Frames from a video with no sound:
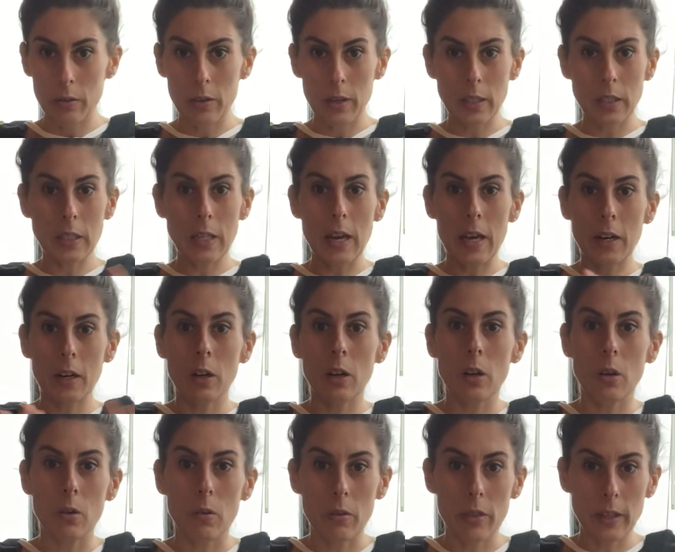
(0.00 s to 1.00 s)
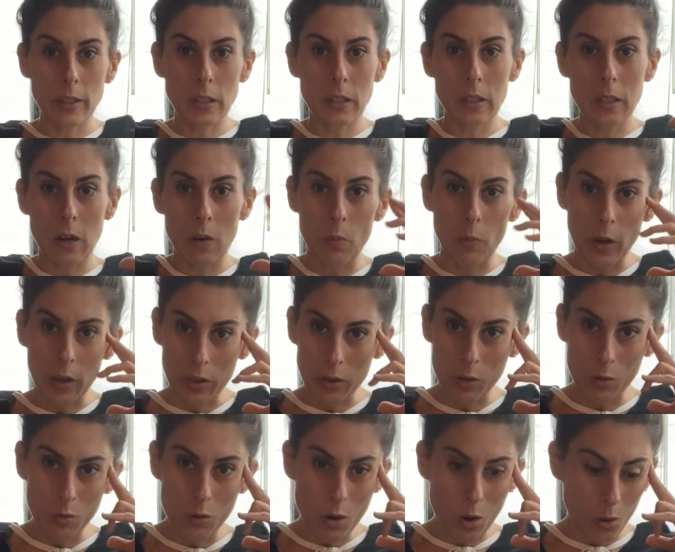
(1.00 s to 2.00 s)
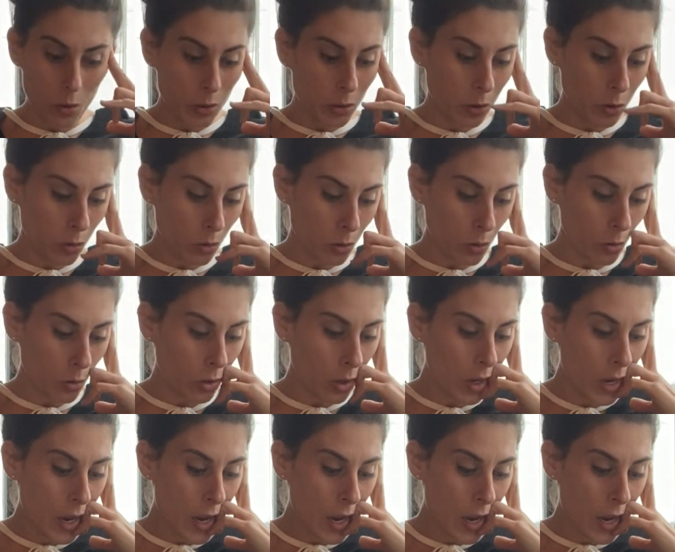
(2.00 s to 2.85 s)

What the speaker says: That's got to go. That's done with. You know the truth.